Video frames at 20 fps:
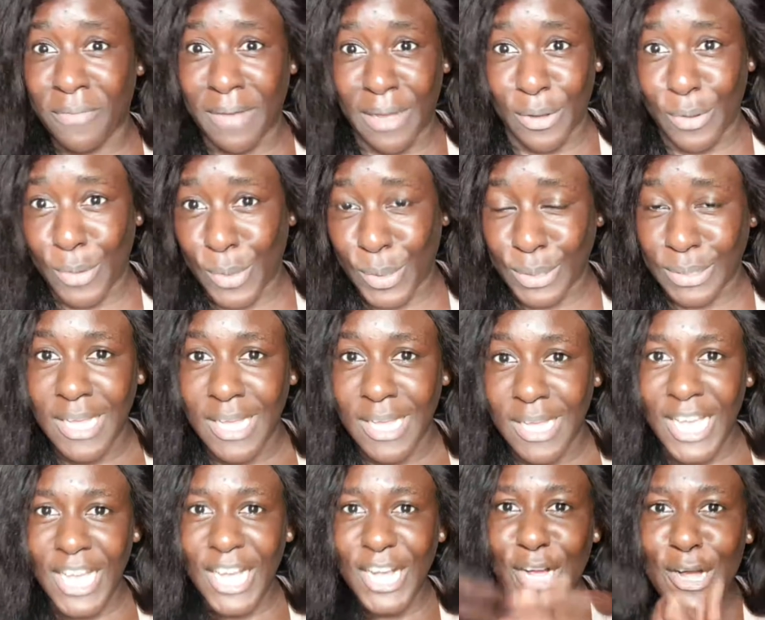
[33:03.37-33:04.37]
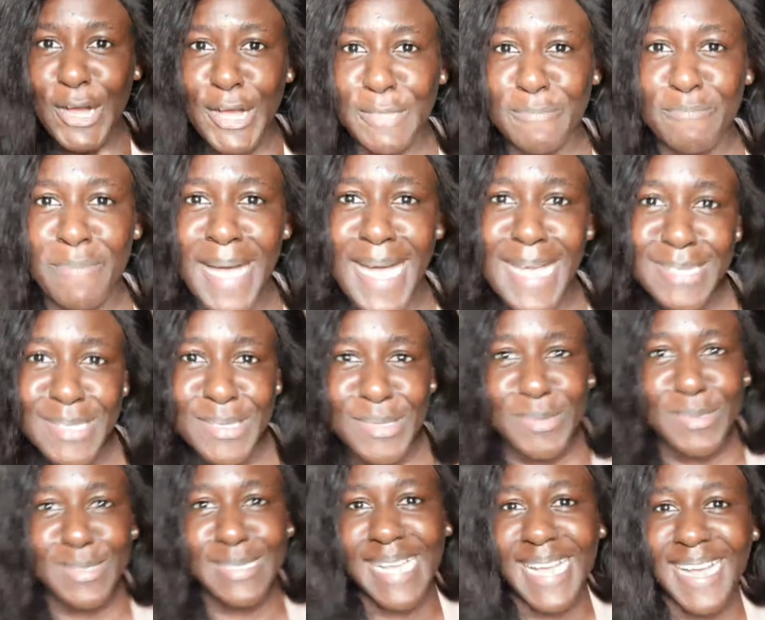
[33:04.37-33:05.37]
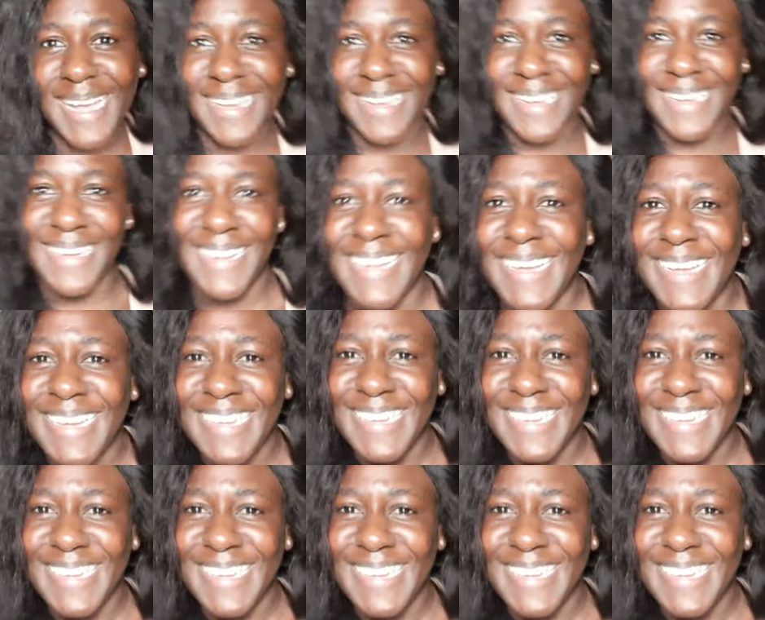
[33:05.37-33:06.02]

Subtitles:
going off. God persona.